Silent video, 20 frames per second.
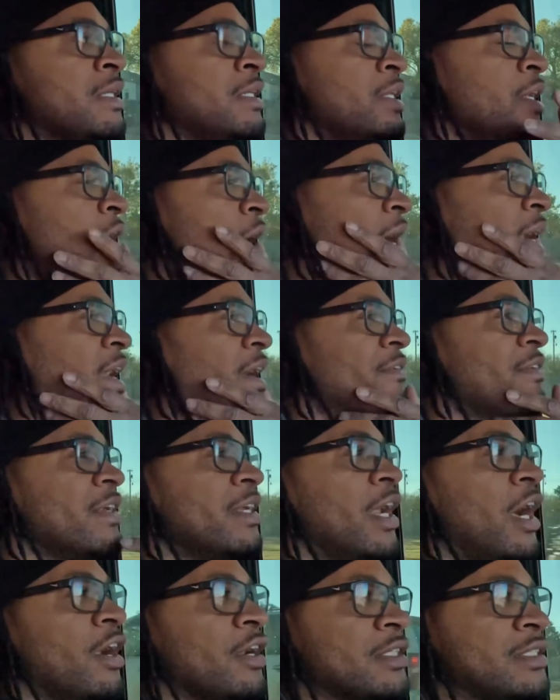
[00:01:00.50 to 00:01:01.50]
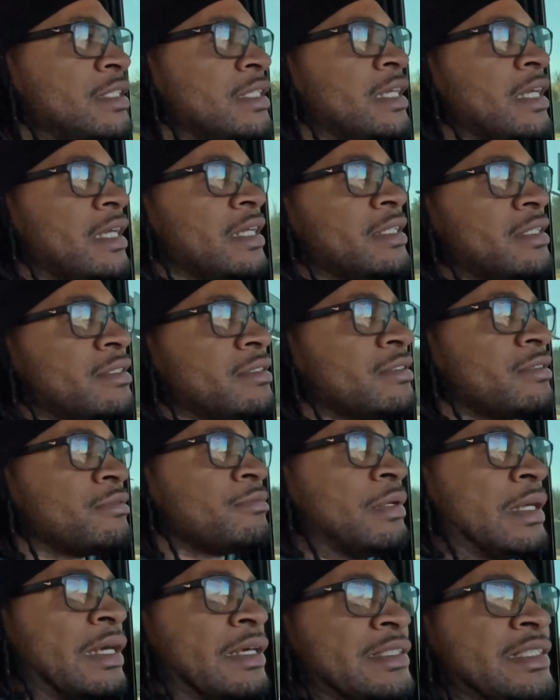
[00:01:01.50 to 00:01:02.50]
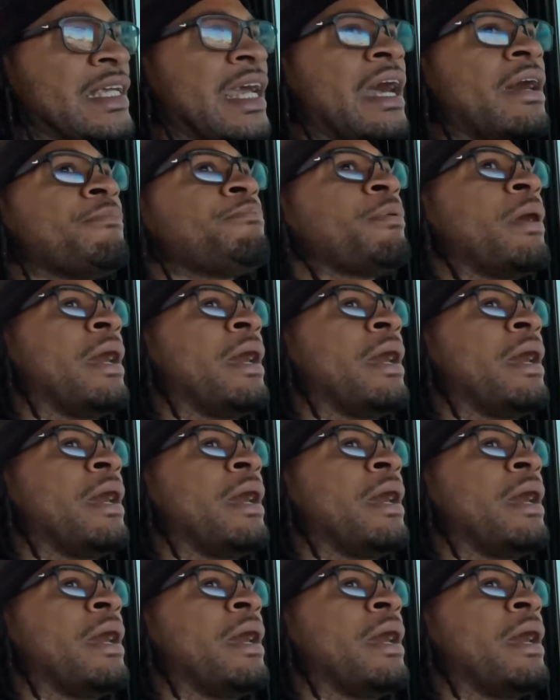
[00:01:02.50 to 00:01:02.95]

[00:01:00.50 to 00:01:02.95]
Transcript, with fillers: you know, I never noticed it. We're gonna see how it